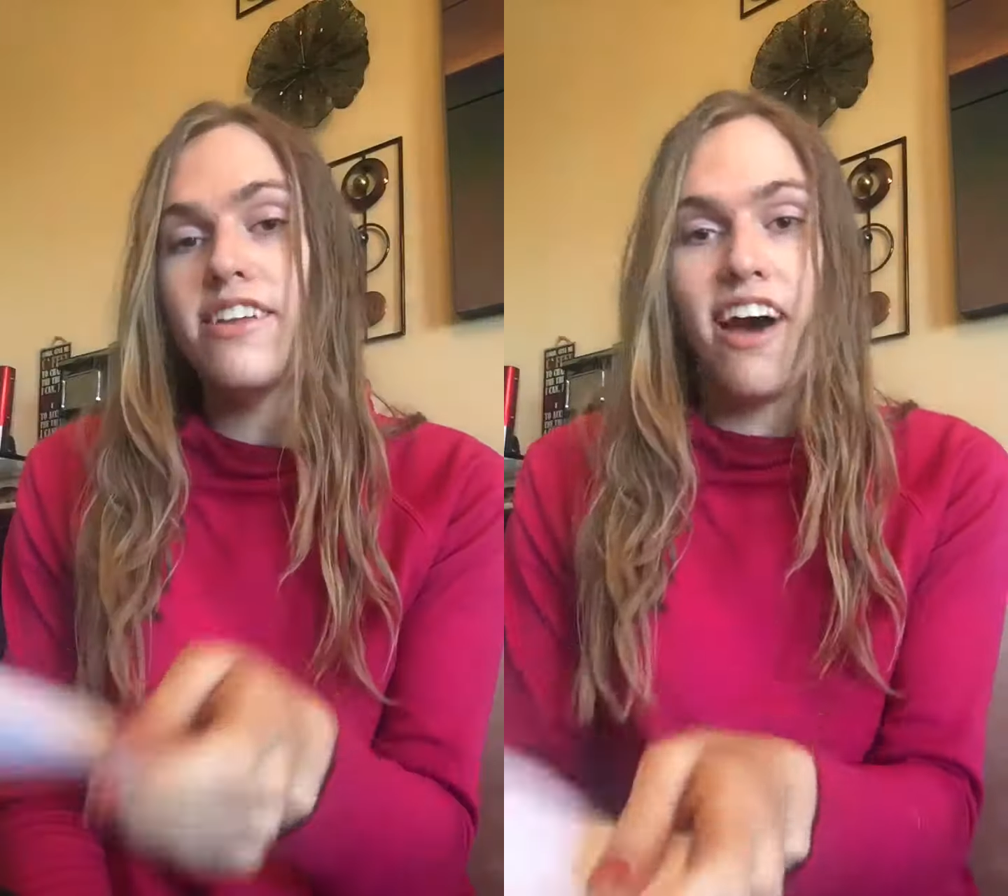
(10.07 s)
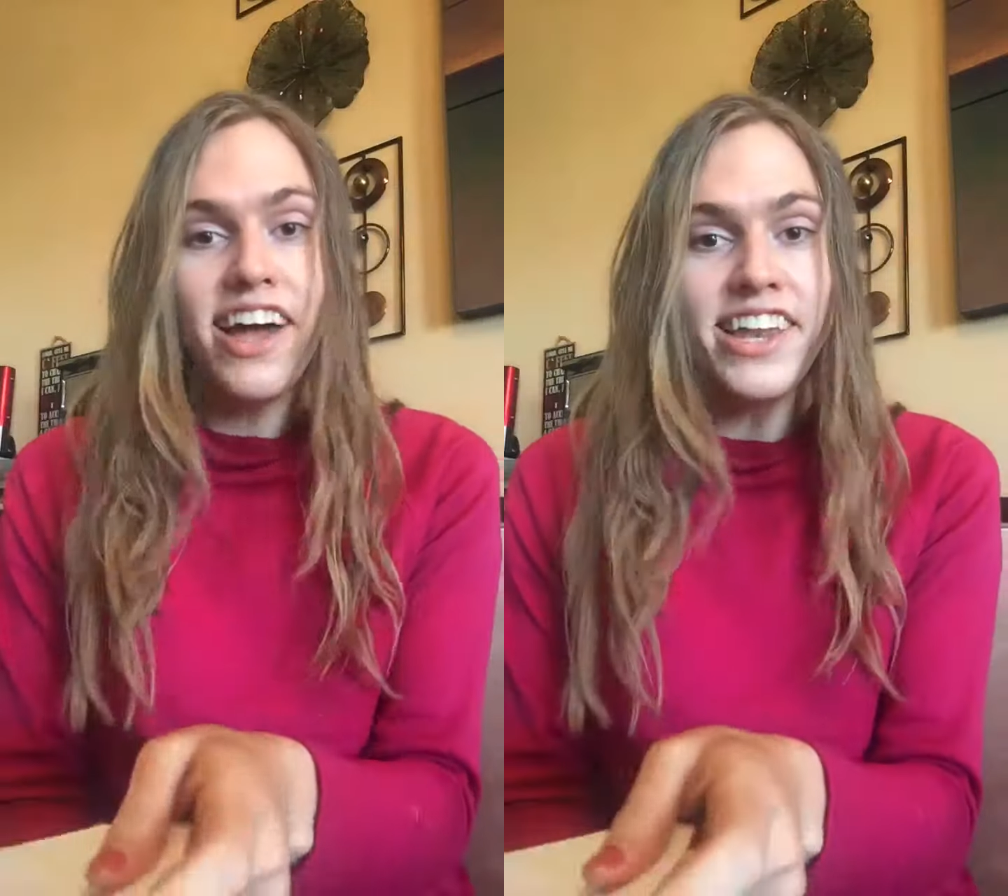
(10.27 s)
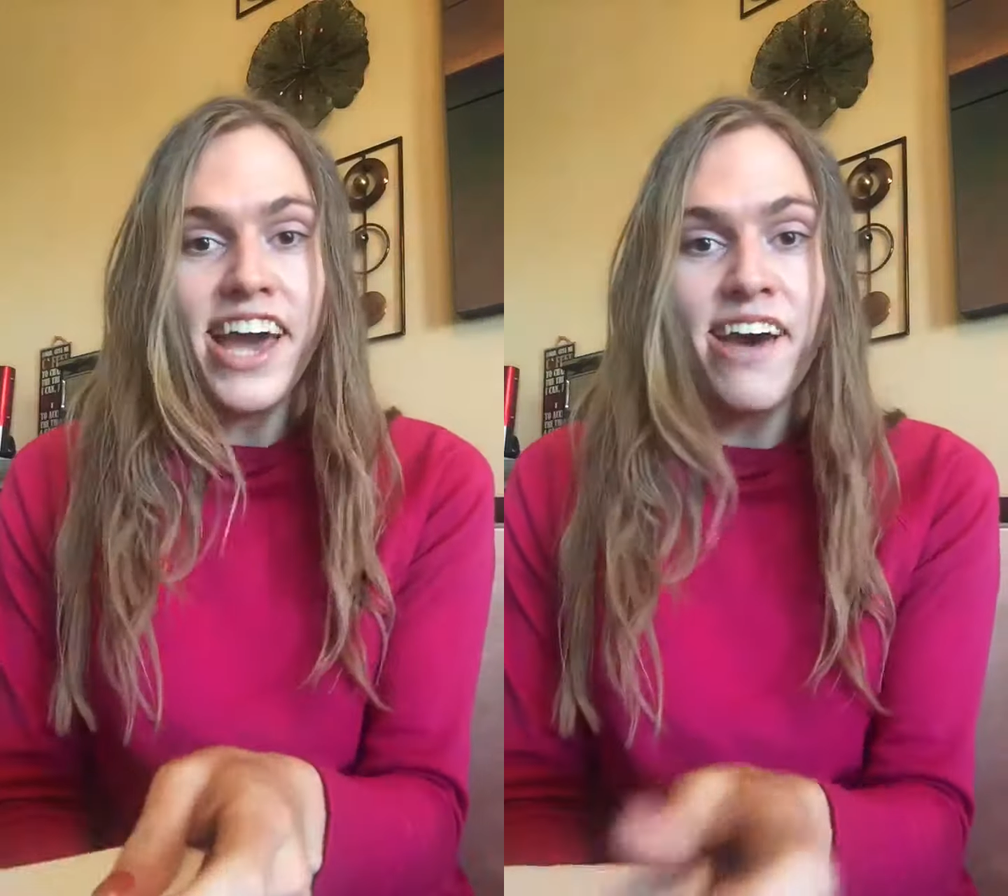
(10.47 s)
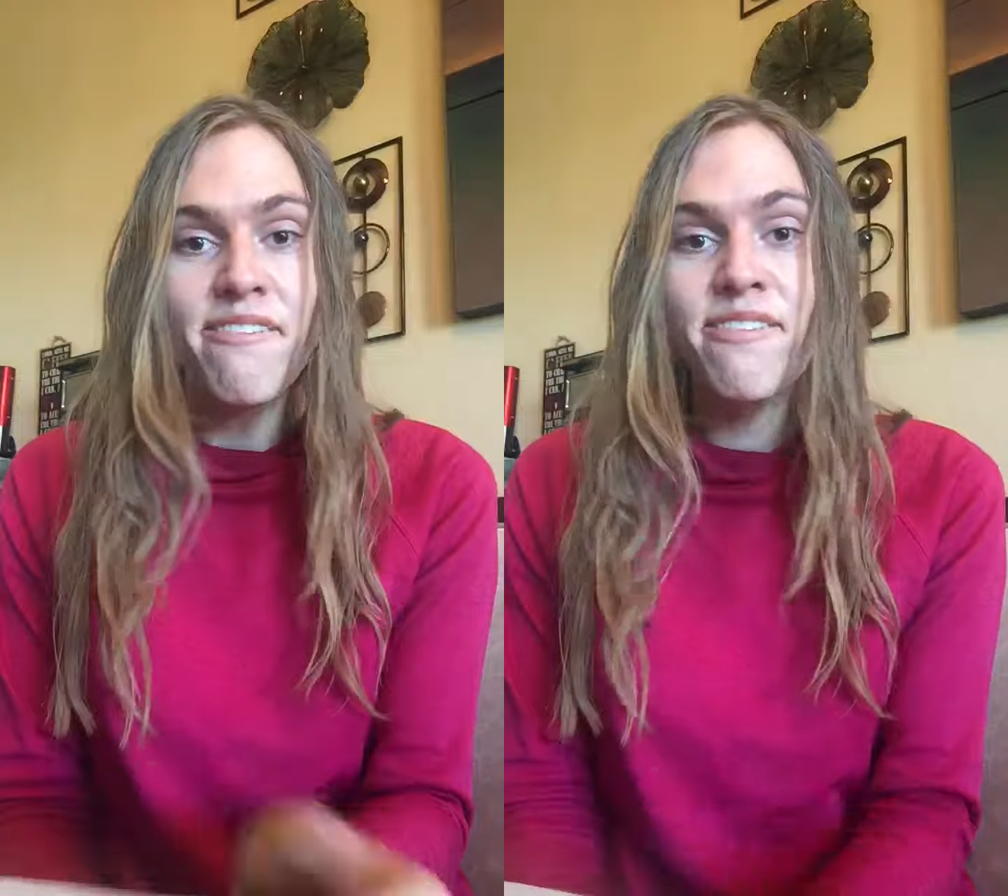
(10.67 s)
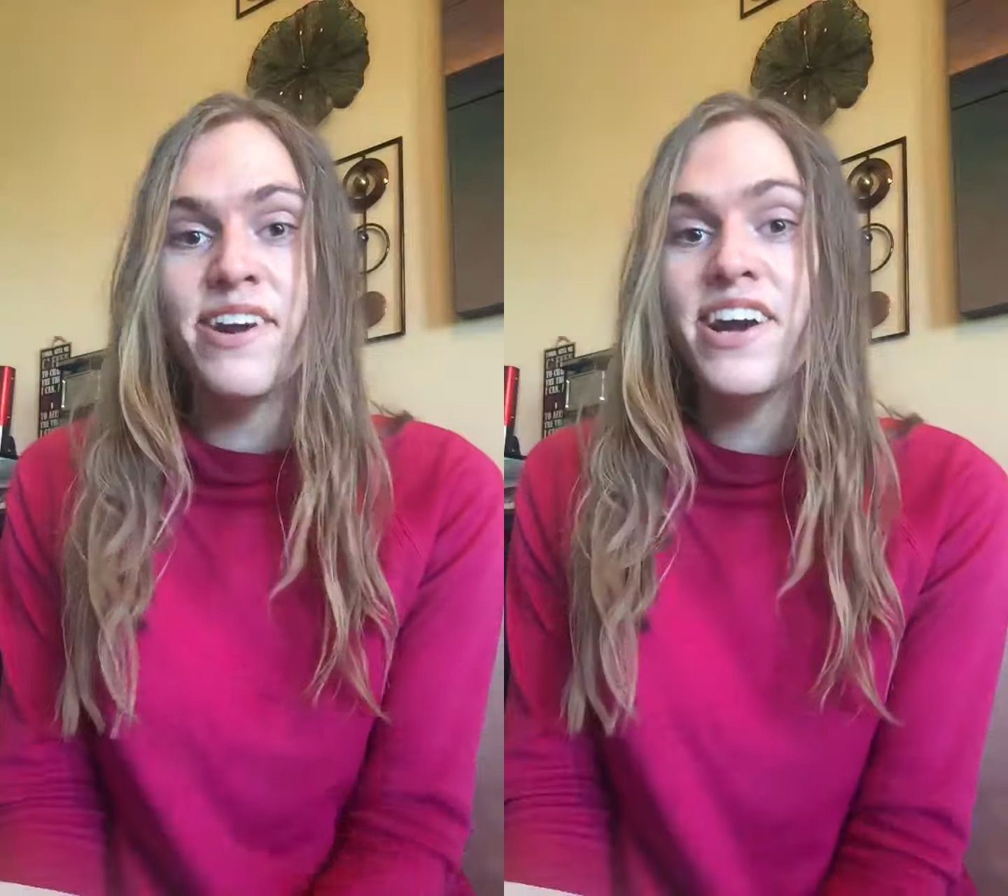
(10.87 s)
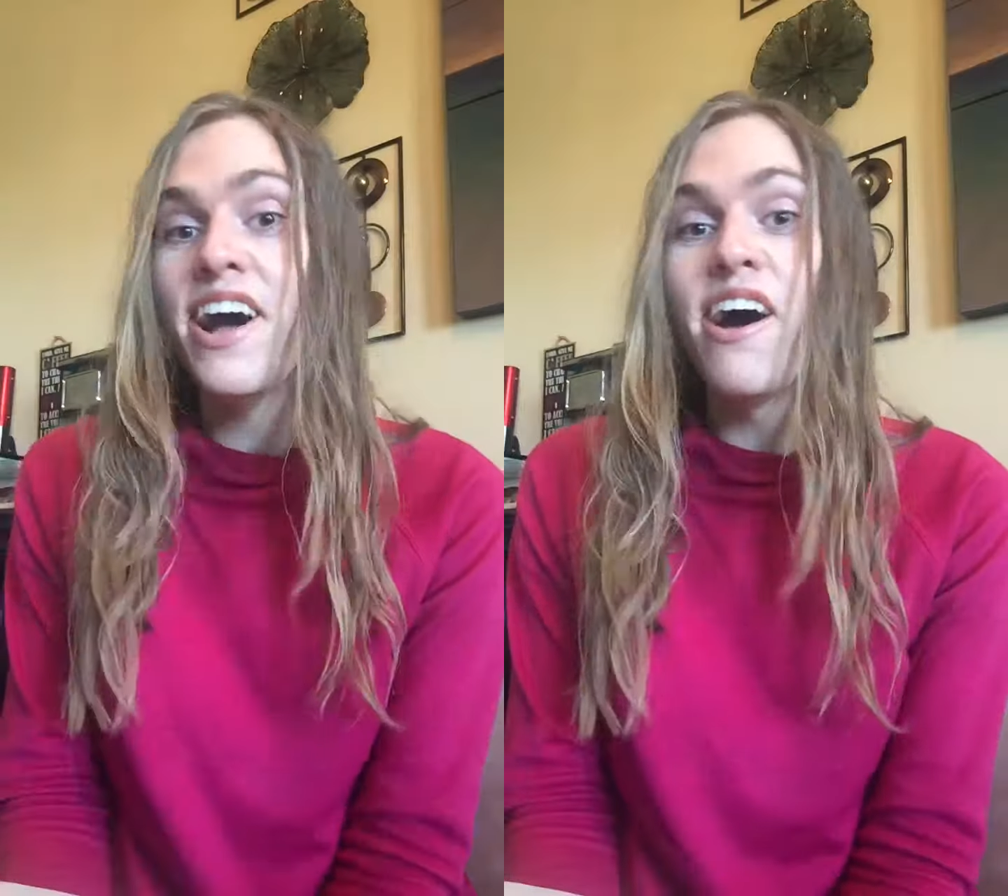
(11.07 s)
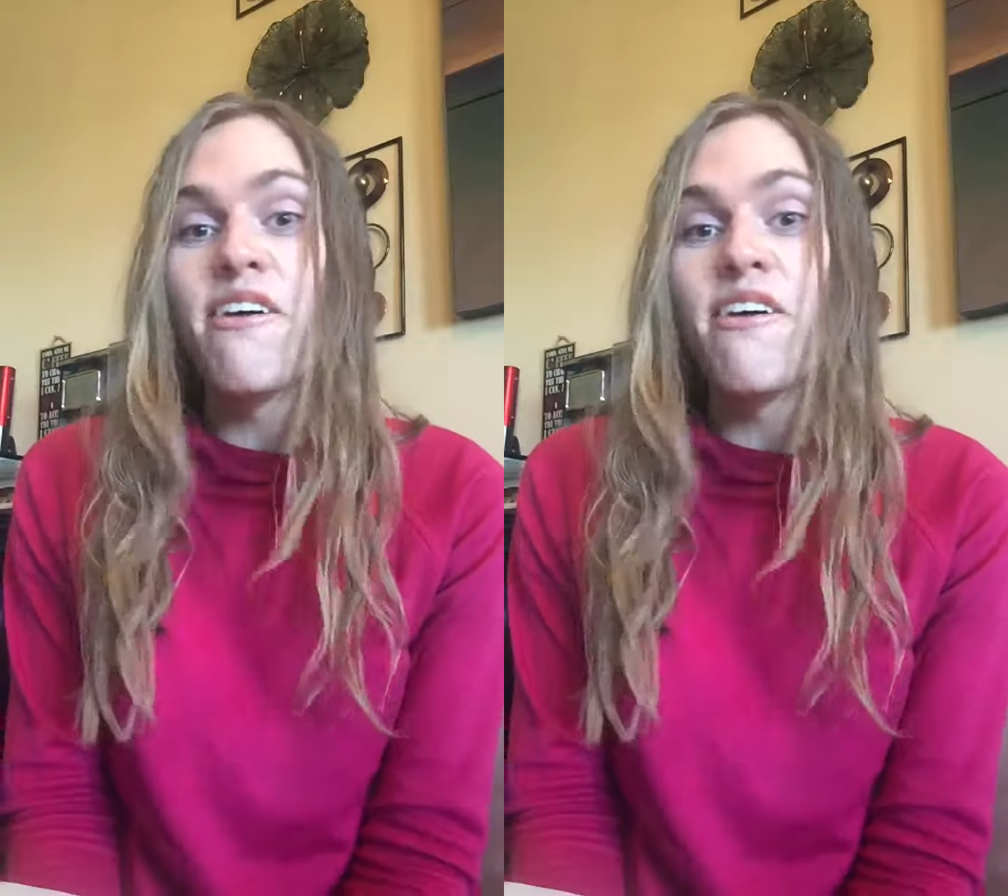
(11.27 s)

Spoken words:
Tanya for